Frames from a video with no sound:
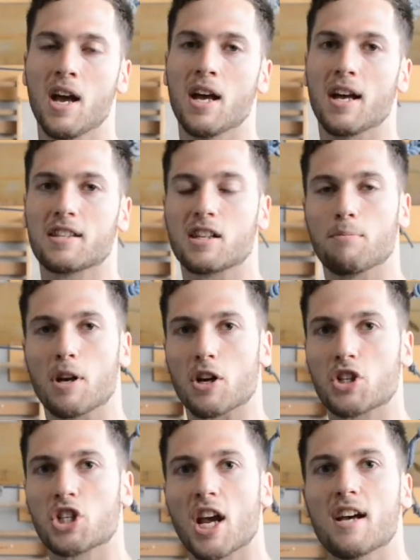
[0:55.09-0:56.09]
That's going to be our
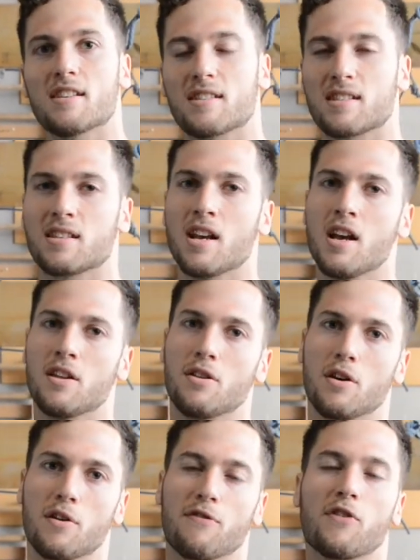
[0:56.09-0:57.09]
chest,
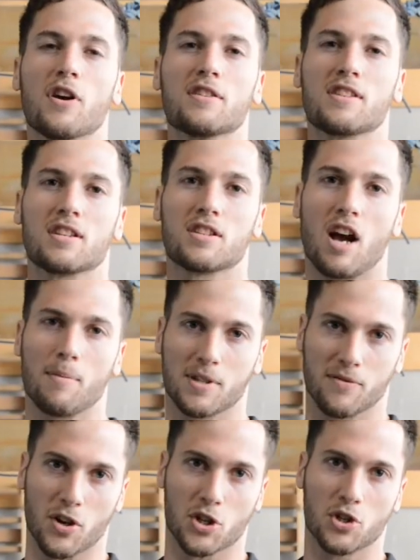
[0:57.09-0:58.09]
the fronts and tops
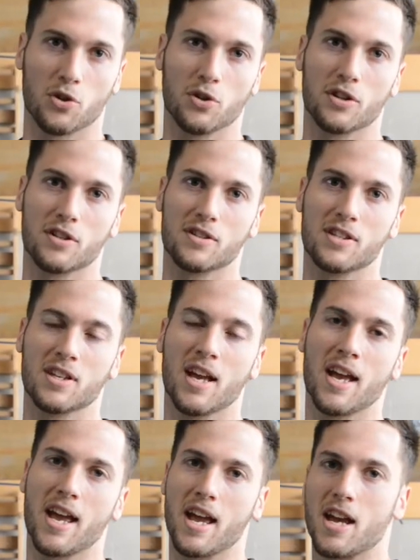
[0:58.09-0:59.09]
of our shoulders,
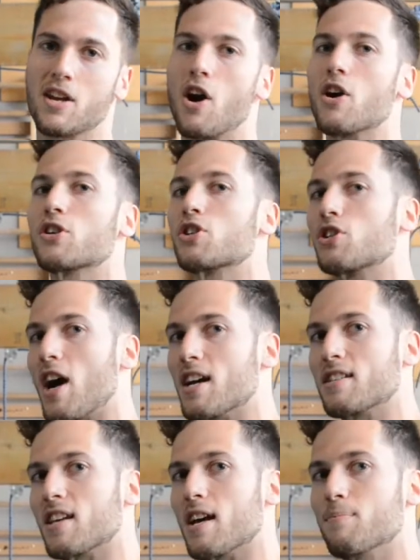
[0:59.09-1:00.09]
and our
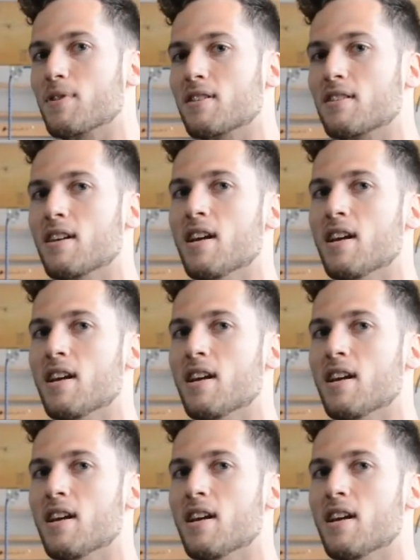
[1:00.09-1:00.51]
triceps.